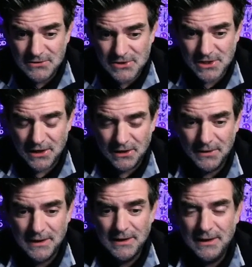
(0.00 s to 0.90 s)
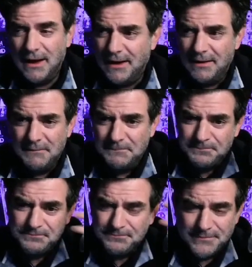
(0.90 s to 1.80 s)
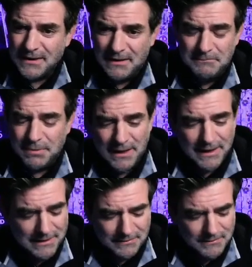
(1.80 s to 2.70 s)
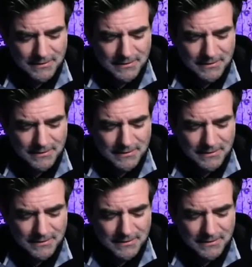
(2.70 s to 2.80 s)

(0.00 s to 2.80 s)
show, I'm blanking.